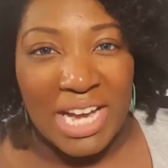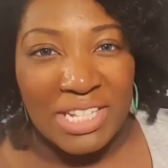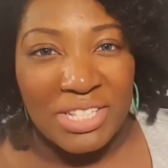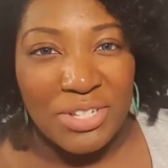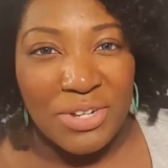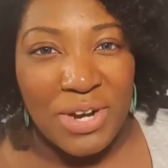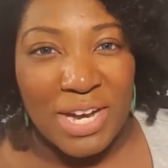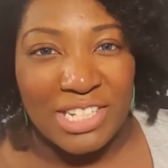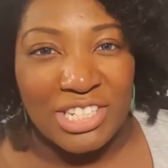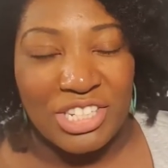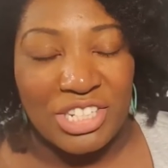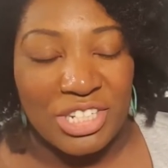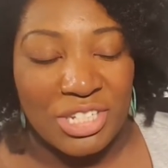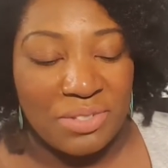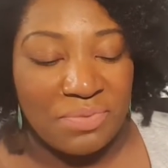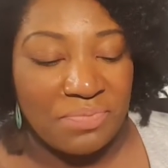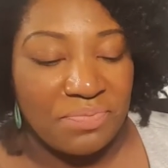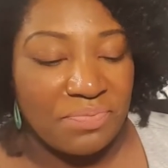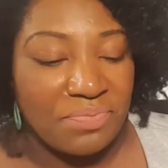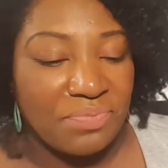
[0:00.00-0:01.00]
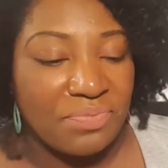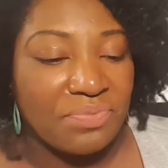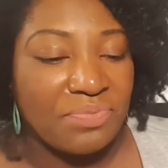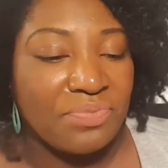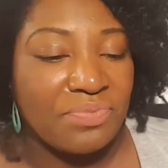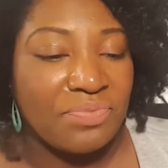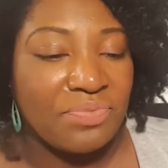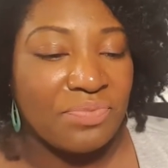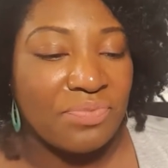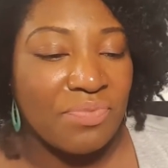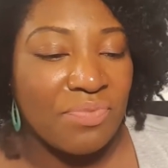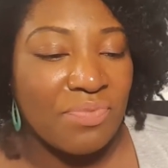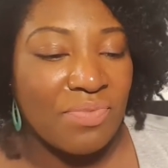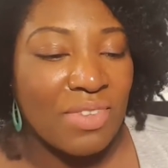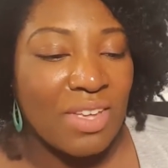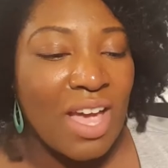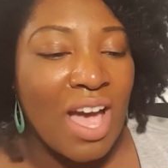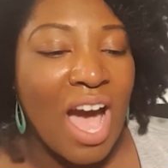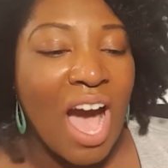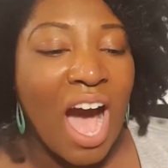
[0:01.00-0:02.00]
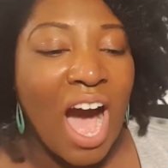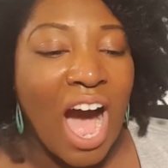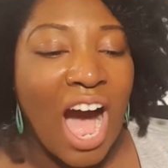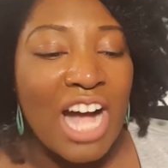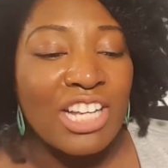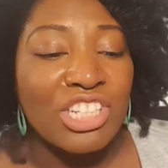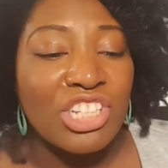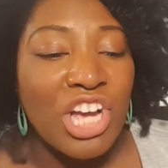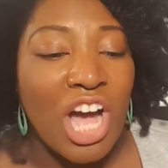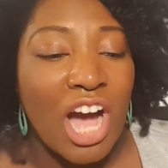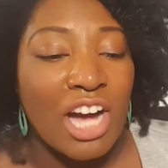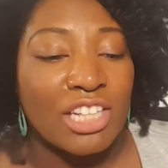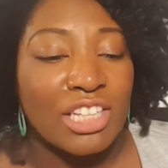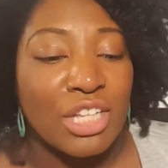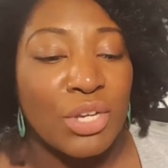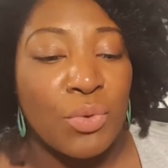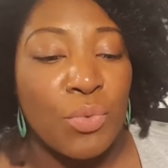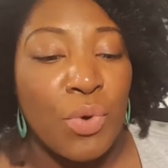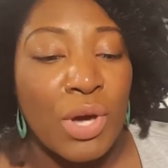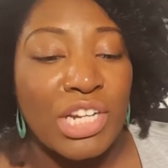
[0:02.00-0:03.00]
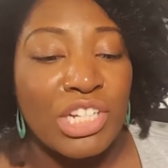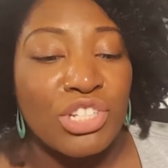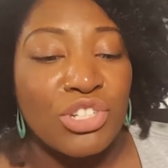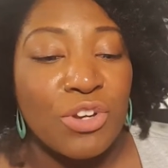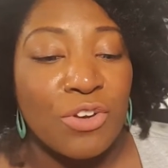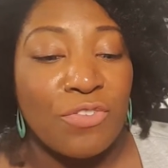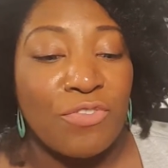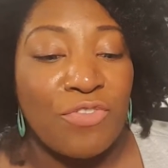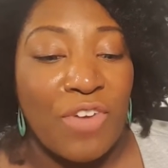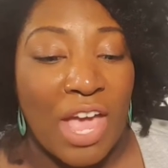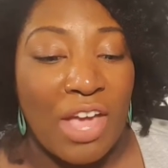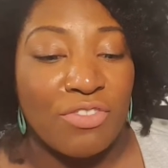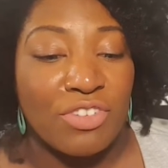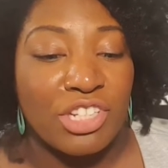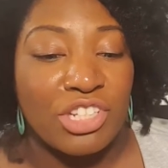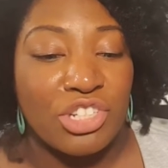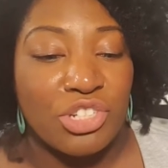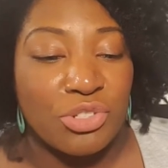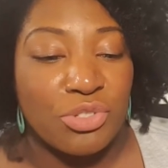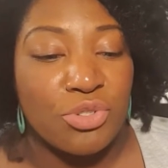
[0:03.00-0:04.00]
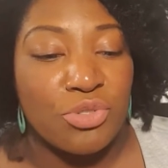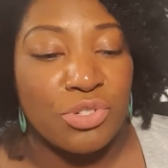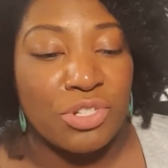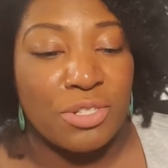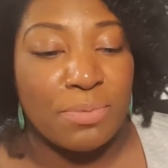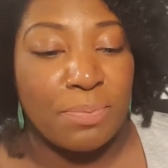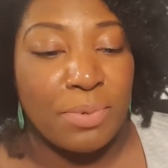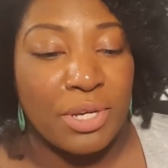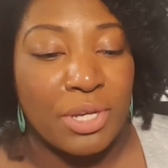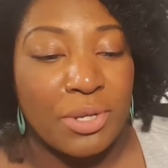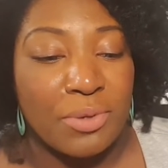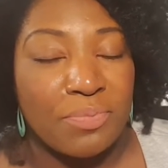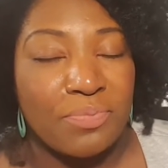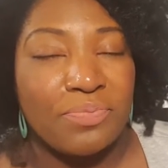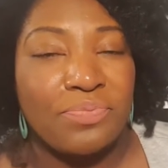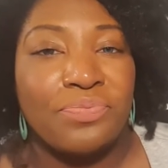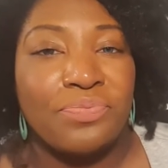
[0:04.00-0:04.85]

Next question. Hot chocolate, what is your favorite children's book?